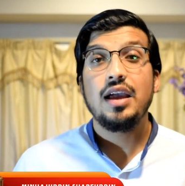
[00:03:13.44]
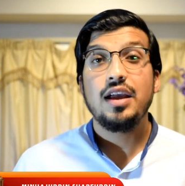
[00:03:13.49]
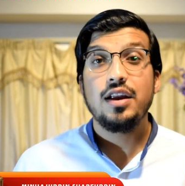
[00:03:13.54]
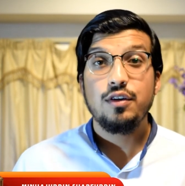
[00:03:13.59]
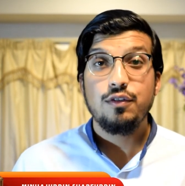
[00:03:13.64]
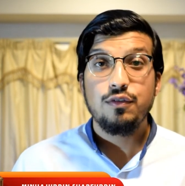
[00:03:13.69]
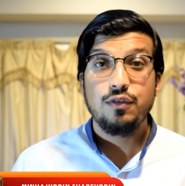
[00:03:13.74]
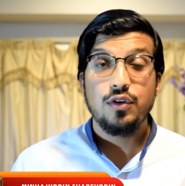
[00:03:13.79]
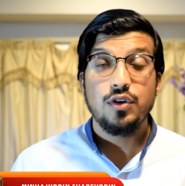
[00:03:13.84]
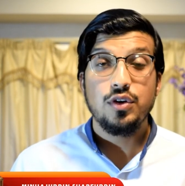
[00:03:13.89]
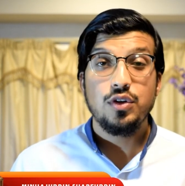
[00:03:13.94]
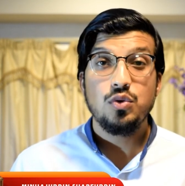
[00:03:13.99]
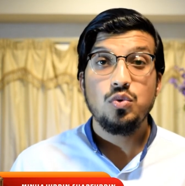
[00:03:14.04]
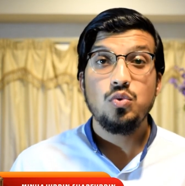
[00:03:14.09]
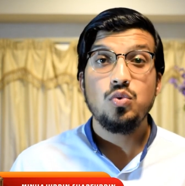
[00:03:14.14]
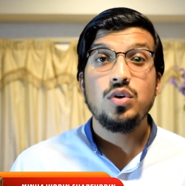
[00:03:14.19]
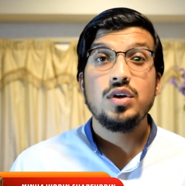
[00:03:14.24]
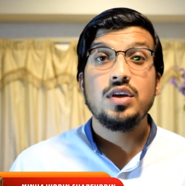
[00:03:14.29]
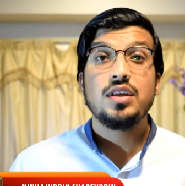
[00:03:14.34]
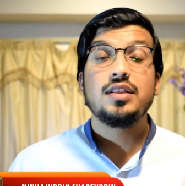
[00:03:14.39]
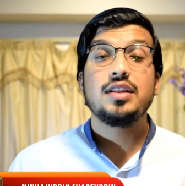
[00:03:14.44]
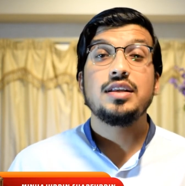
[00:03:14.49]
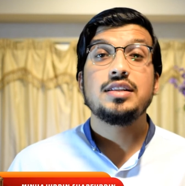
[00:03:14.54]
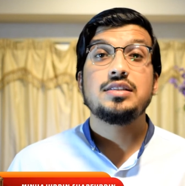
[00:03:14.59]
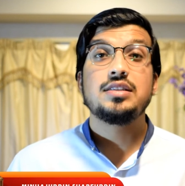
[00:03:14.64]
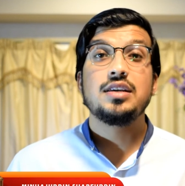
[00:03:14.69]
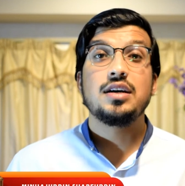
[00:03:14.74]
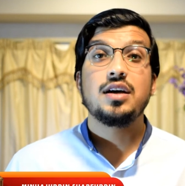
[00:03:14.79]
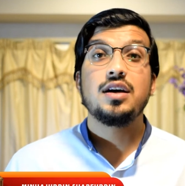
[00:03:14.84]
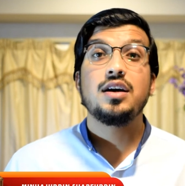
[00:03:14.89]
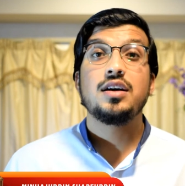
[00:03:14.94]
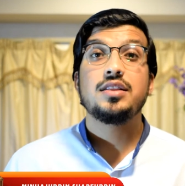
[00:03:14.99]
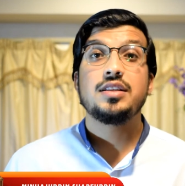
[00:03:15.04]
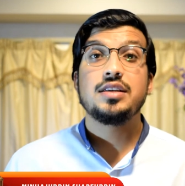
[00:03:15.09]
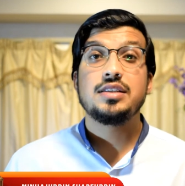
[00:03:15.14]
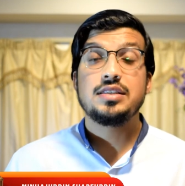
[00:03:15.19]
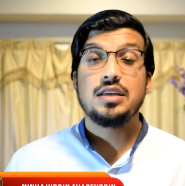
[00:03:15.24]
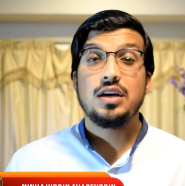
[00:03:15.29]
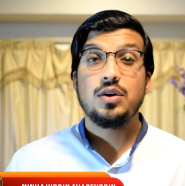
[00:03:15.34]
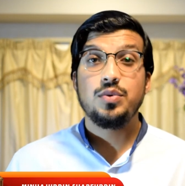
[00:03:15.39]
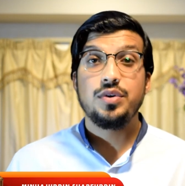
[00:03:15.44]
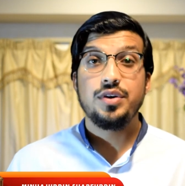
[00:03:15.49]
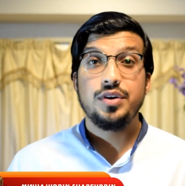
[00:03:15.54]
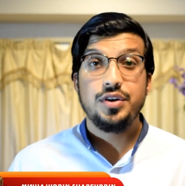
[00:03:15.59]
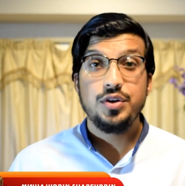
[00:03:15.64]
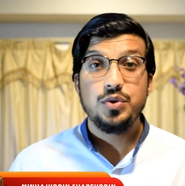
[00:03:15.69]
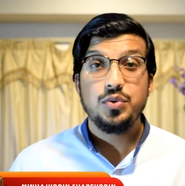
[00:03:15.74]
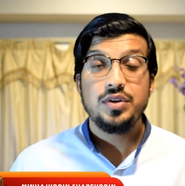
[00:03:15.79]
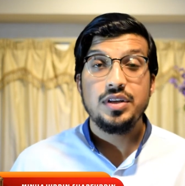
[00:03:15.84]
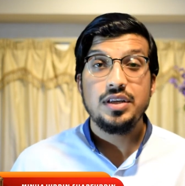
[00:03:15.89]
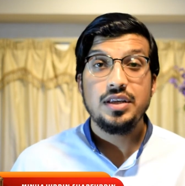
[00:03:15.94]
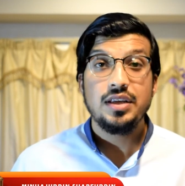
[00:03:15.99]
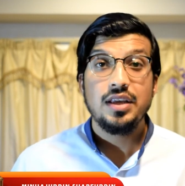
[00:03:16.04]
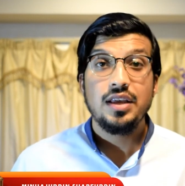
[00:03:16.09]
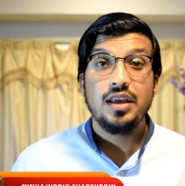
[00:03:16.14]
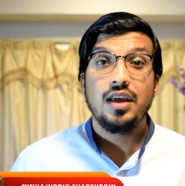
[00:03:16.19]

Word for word: and for you that zakat is our duty